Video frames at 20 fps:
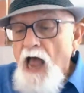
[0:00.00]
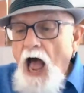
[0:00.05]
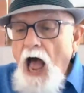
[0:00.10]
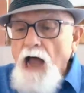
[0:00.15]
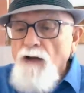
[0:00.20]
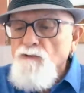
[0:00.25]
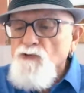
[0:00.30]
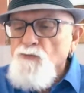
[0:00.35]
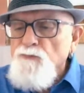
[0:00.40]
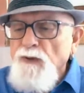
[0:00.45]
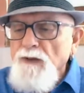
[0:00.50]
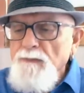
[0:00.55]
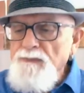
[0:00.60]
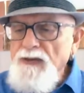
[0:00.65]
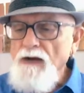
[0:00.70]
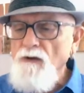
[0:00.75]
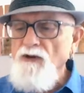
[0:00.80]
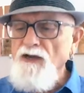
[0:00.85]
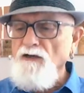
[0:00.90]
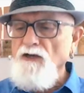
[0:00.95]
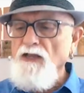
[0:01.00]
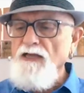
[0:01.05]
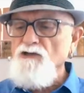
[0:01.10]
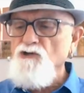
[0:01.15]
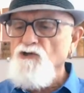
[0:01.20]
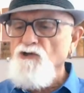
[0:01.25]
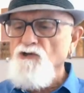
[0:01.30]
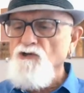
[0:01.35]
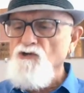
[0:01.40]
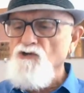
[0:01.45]
I was preparing
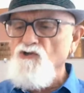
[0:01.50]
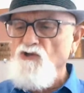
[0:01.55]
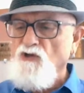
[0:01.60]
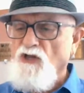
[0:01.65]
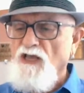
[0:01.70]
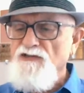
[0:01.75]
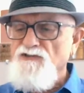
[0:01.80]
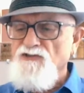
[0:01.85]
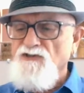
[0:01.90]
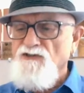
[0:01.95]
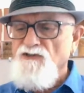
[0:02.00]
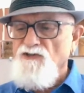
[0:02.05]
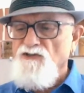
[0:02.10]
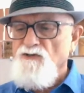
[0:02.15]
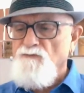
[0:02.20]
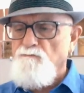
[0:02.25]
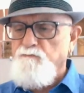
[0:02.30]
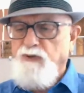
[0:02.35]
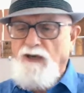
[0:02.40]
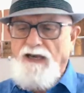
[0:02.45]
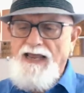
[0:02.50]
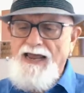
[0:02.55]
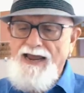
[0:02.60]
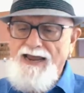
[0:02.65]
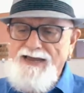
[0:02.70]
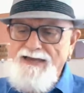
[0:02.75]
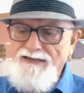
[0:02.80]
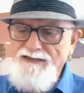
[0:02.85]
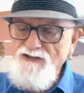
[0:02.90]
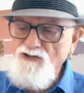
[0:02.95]
lectures, lesson
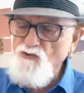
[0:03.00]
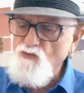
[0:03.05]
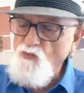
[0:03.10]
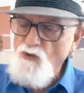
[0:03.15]
plans,